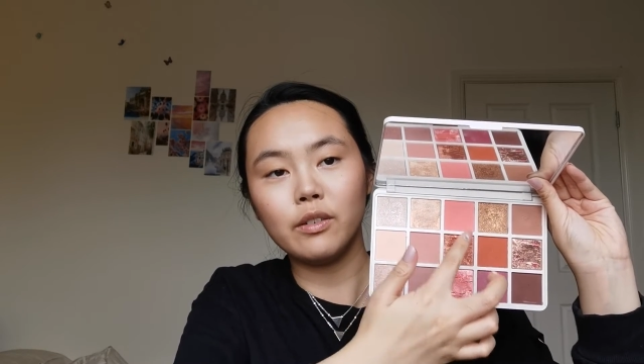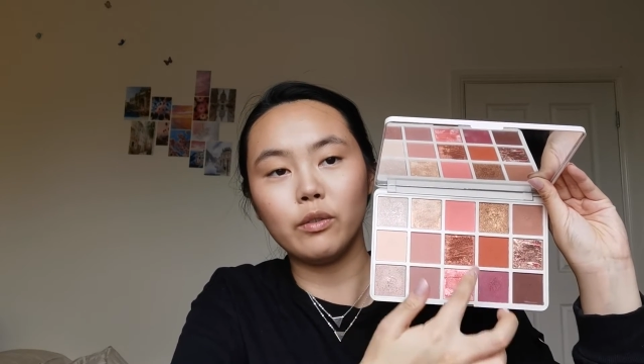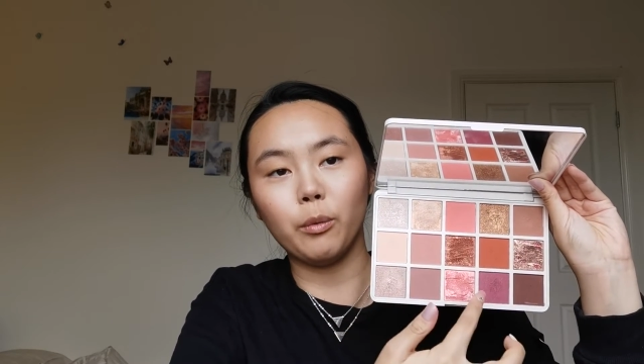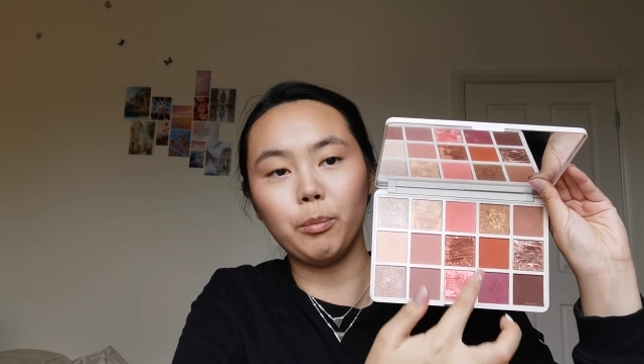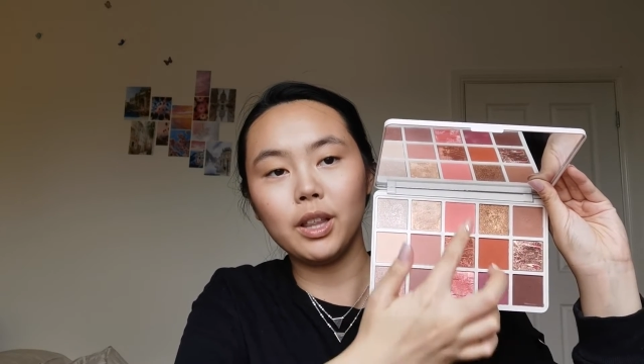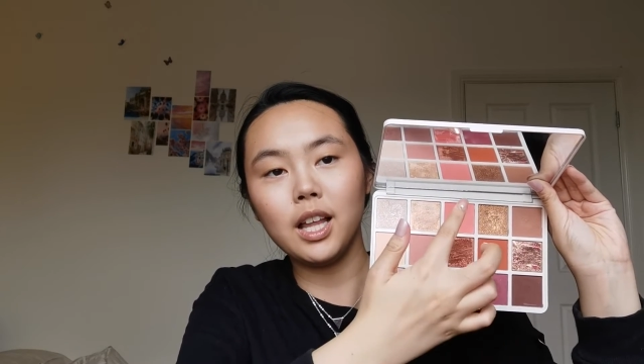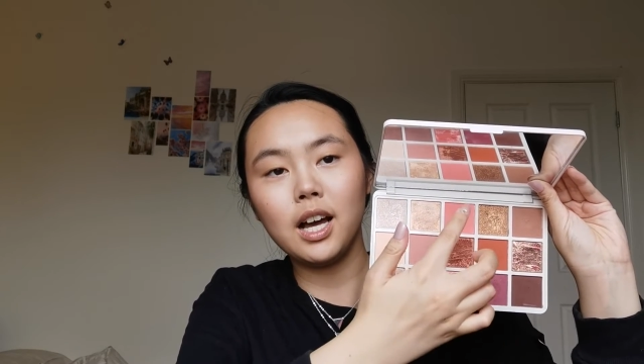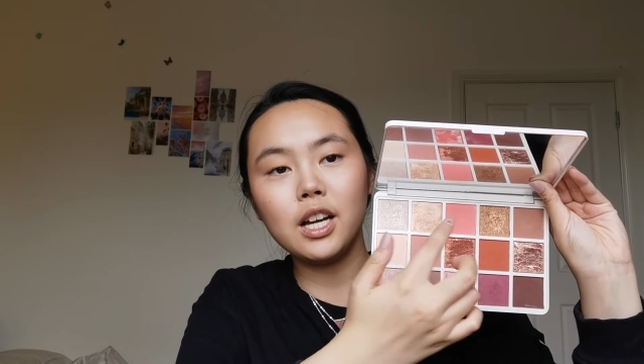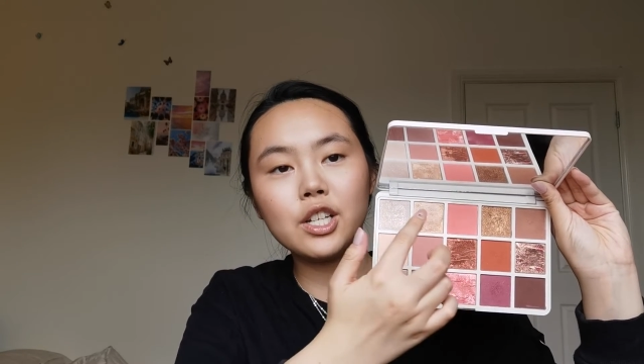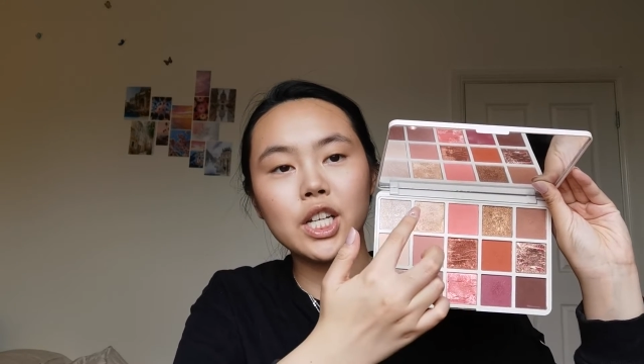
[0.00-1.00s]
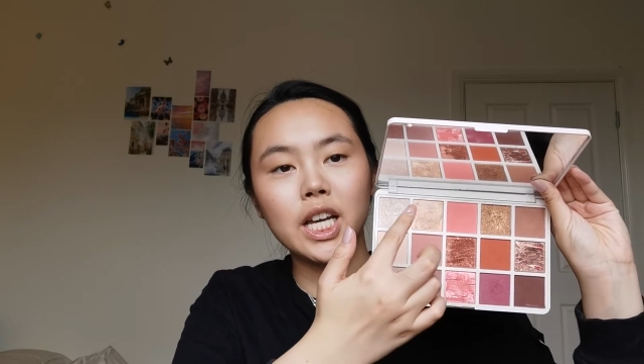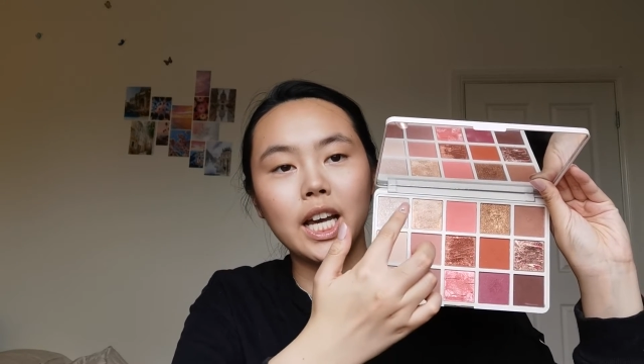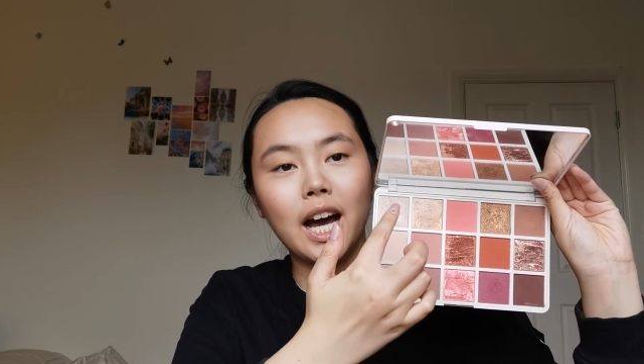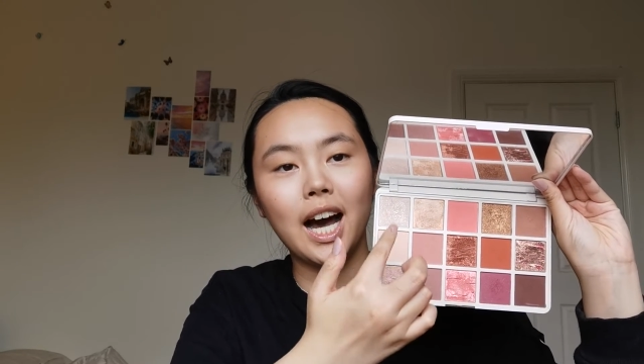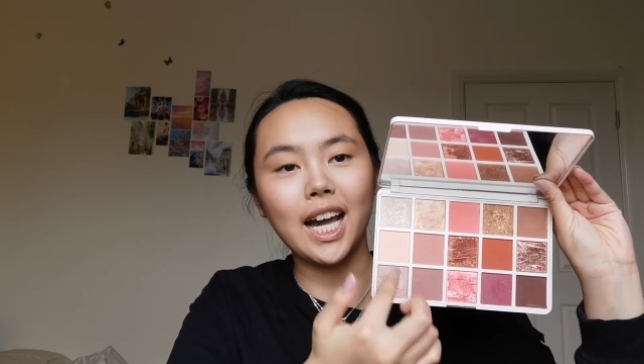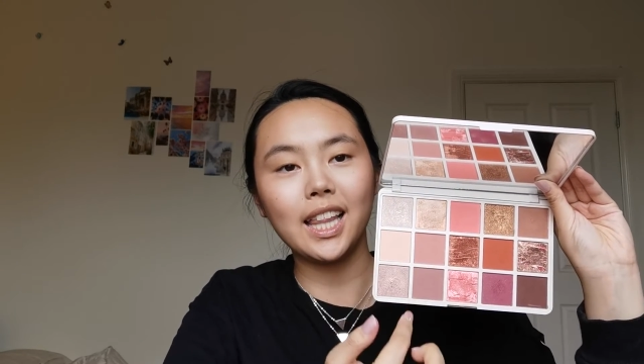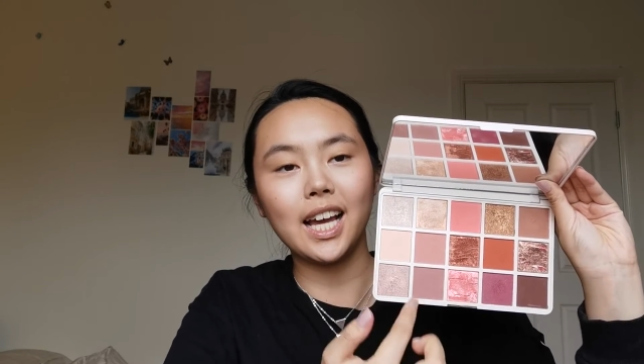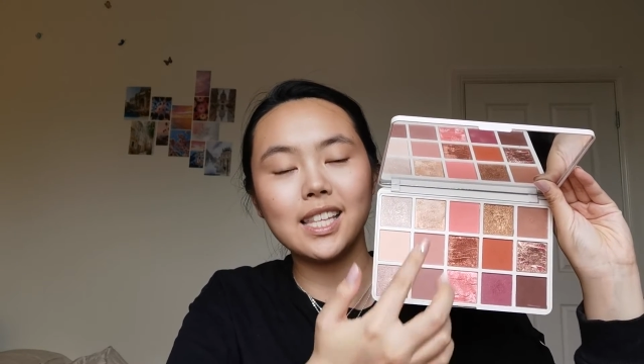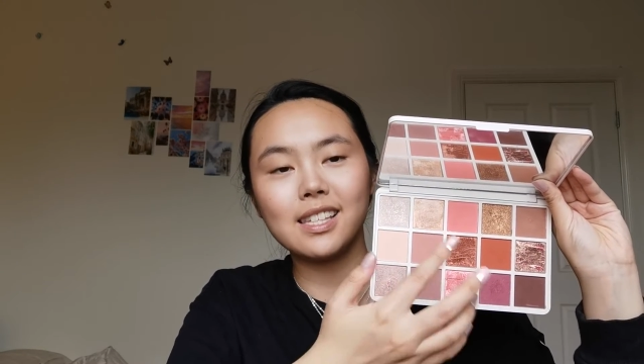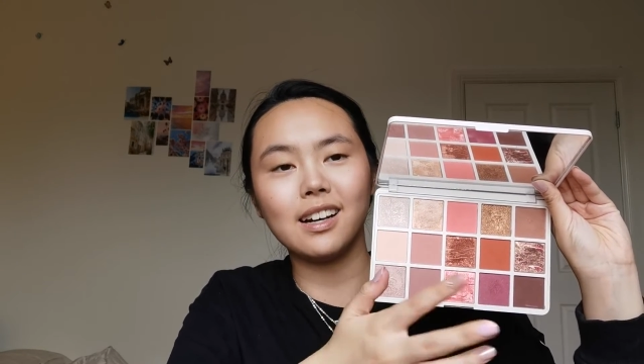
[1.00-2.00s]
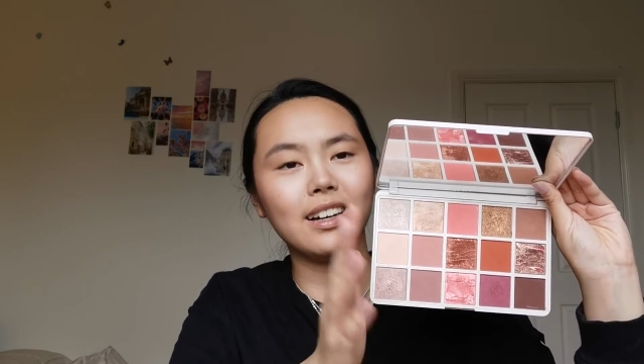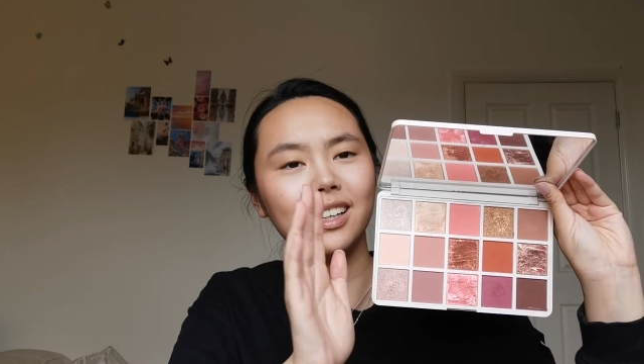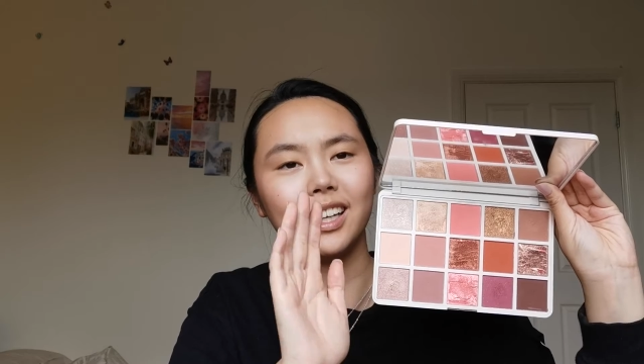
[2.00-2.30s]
for blush, highlighter.